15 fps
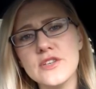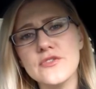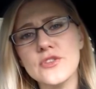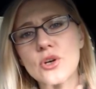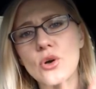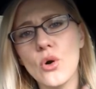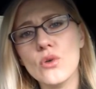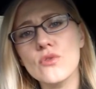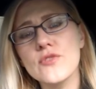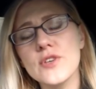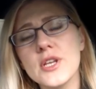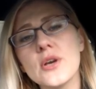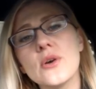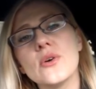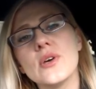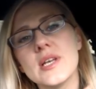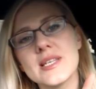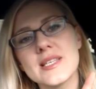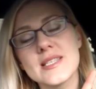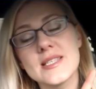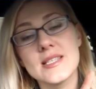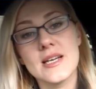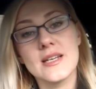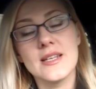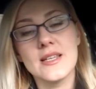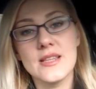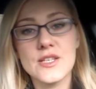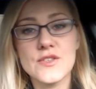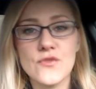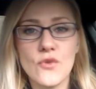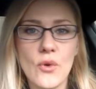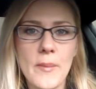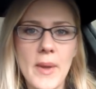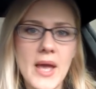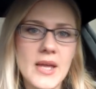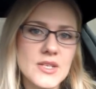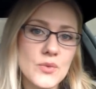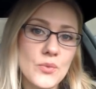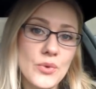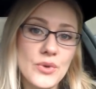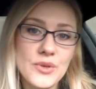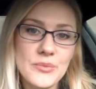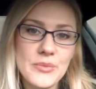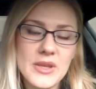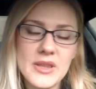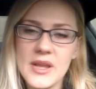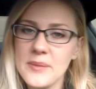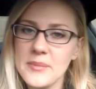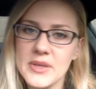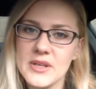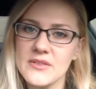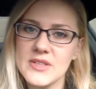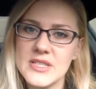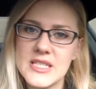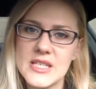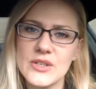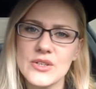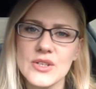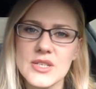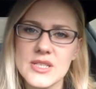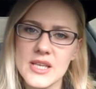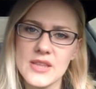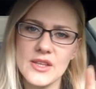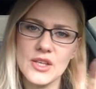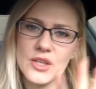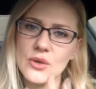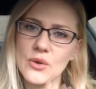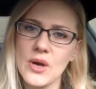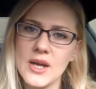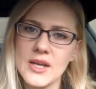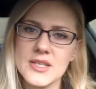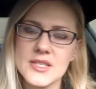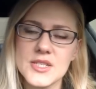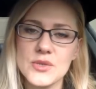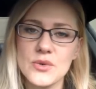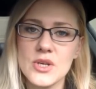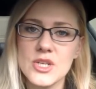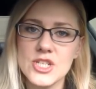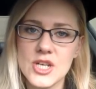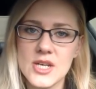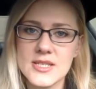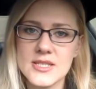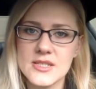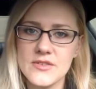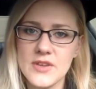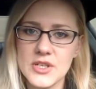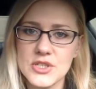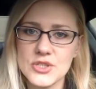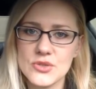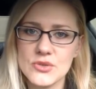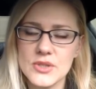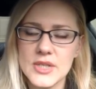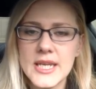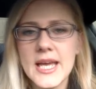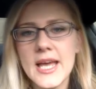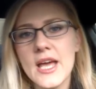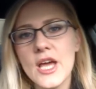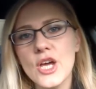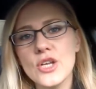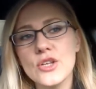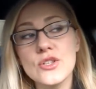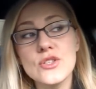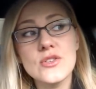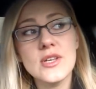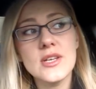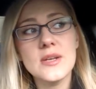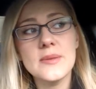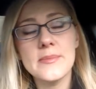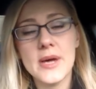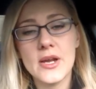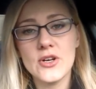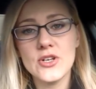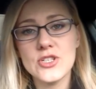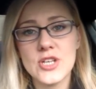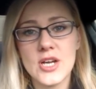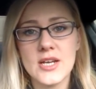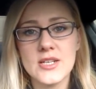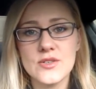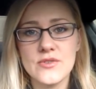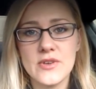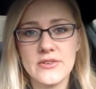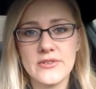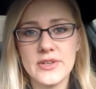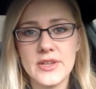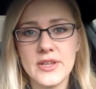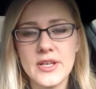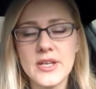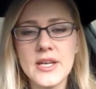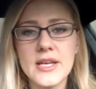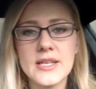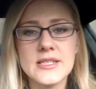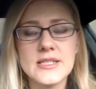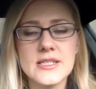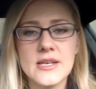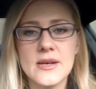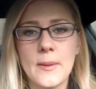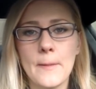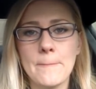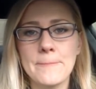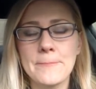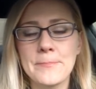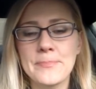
the whole video is done in this format, it wouldn't be that big of a deal, because I think your eyes do adjust eventually. You do get a better shot of everything, and